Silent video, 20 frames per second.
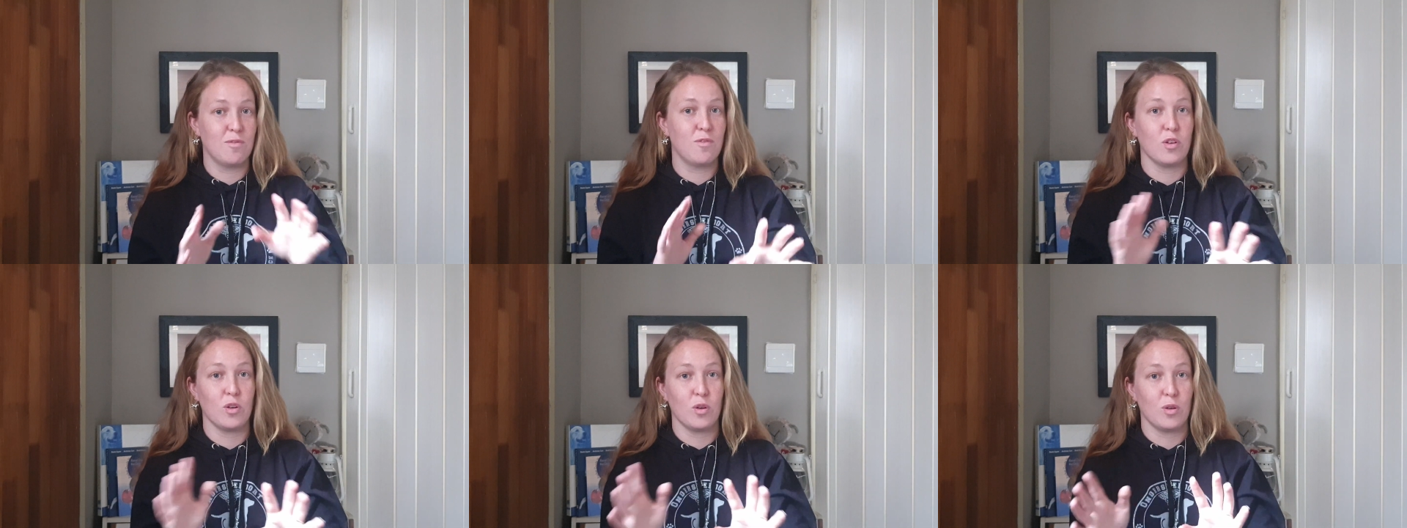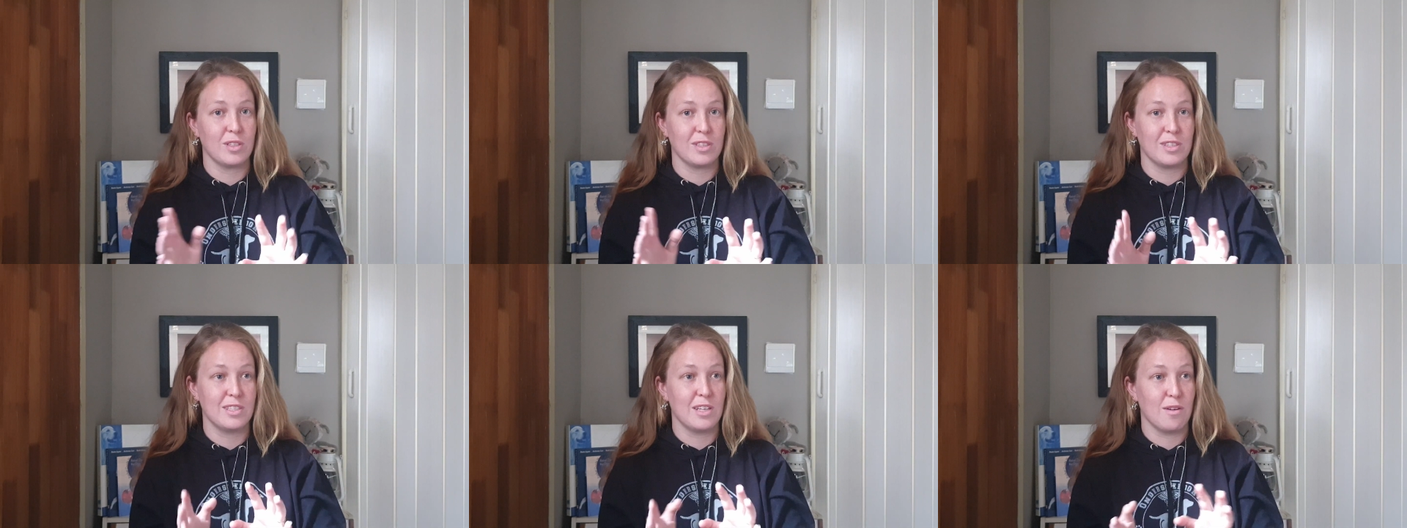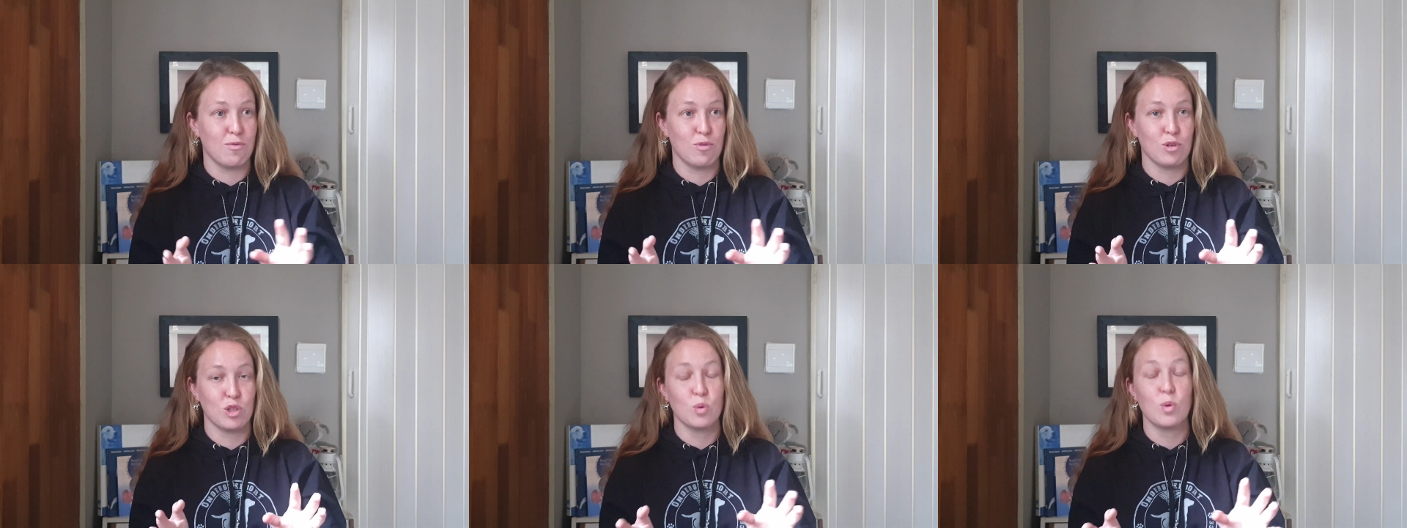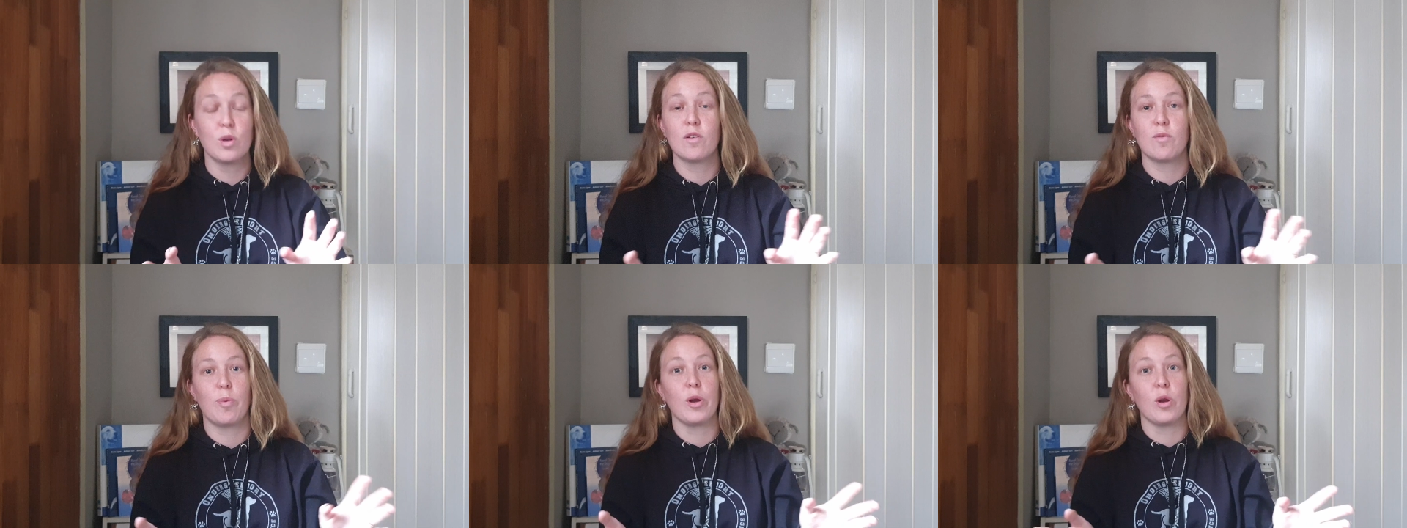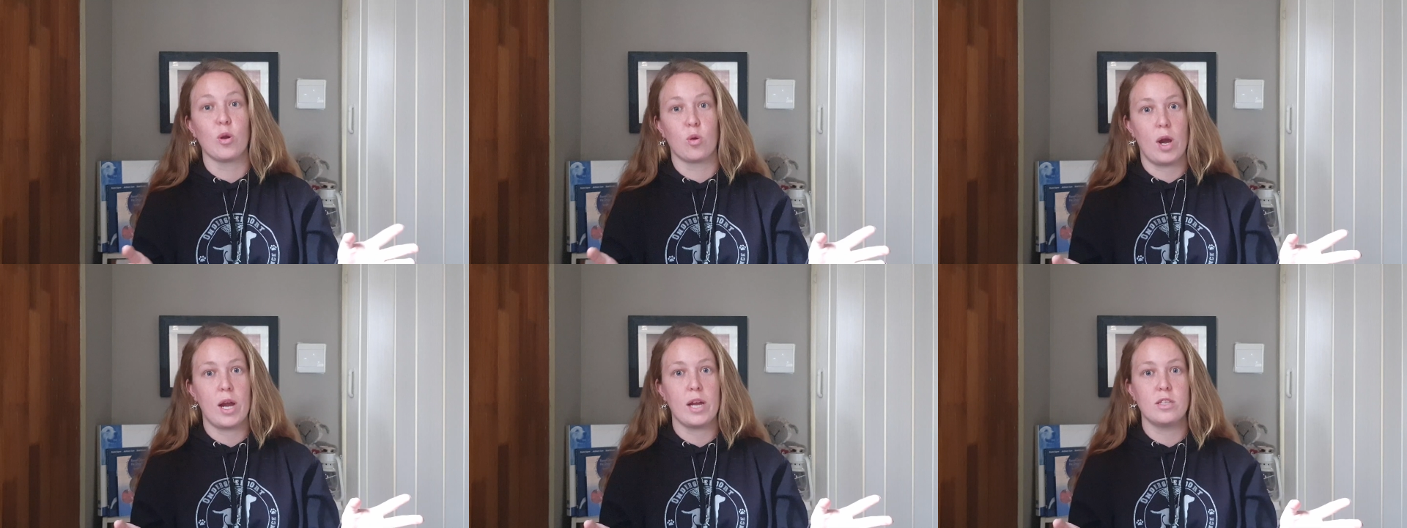food and stuff, which would have
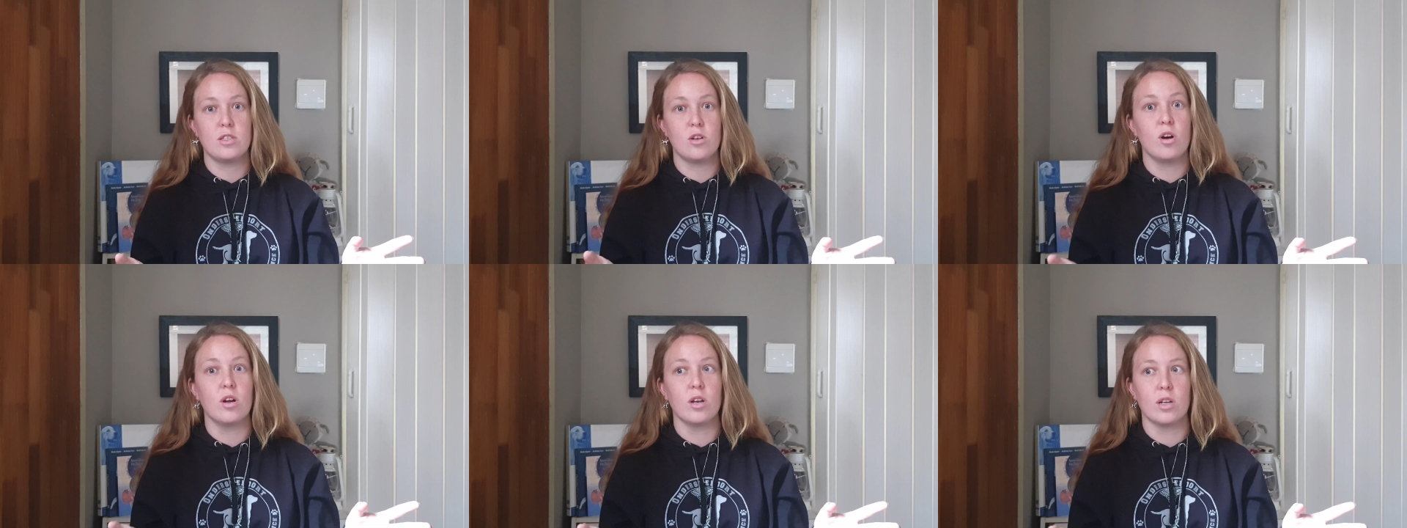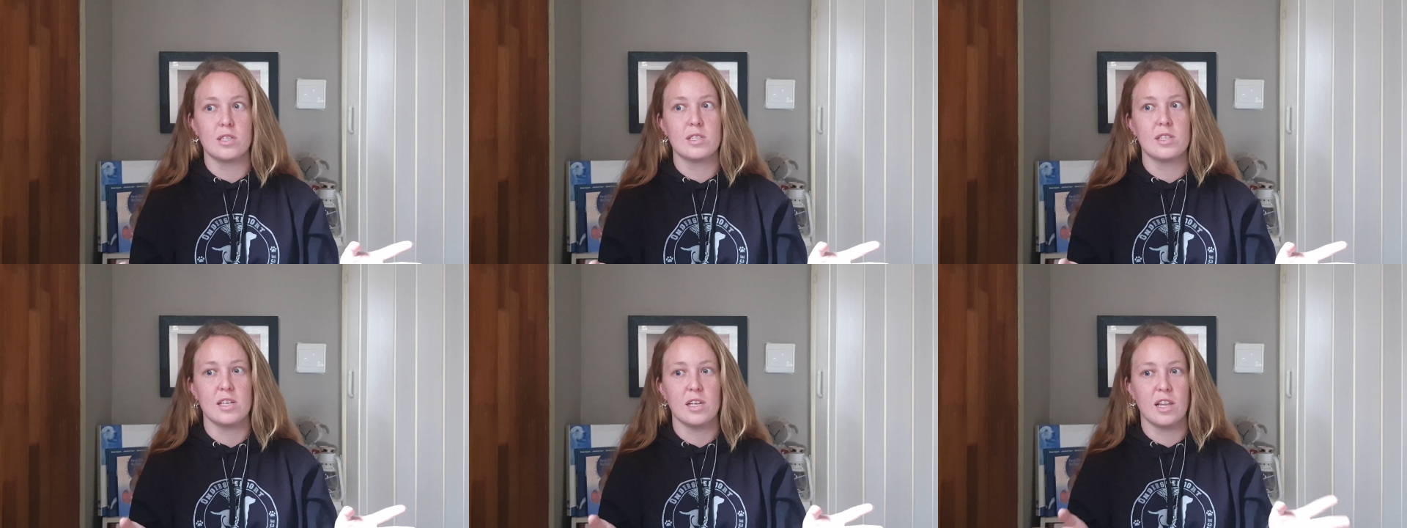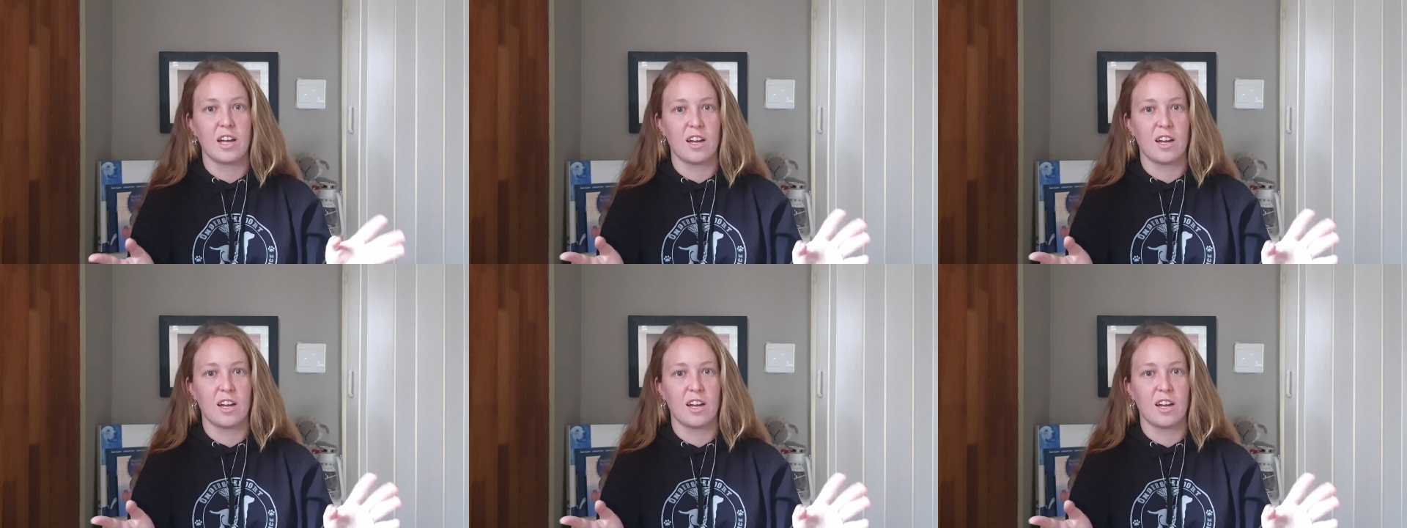been great, honestly.